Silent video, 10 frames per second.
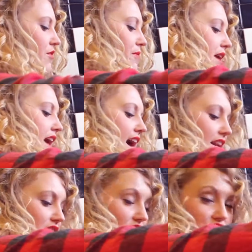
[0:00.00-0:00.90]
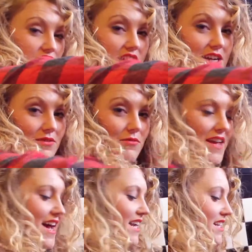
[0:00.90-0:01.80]
We added the chicken,
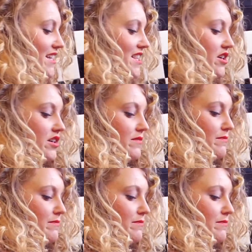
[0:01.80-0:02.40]
we added the